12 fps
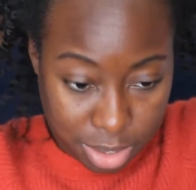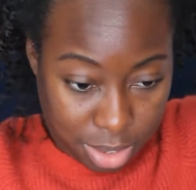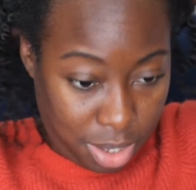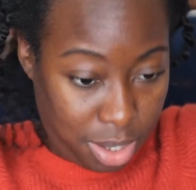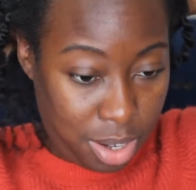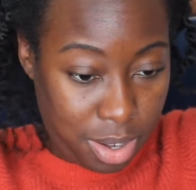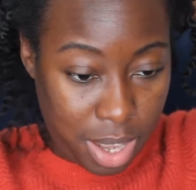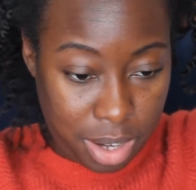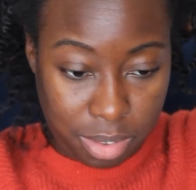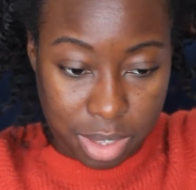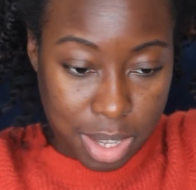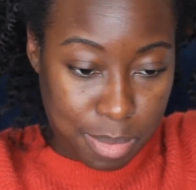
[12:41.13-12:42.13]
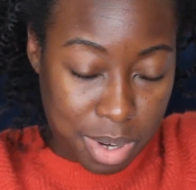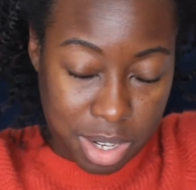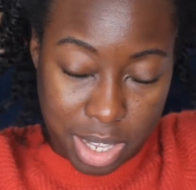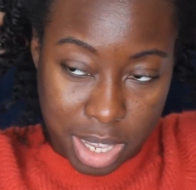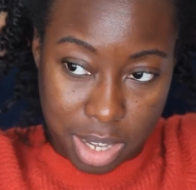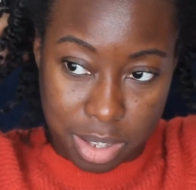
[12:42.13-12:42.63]
You know, I don't think I'm gonna
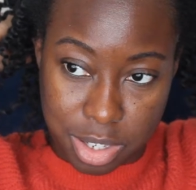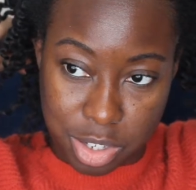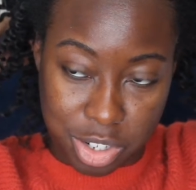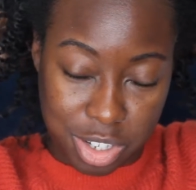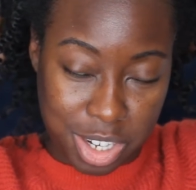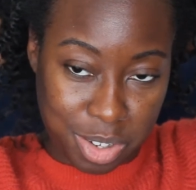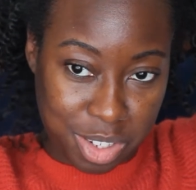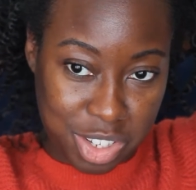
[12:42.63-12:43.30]
like how this turns out.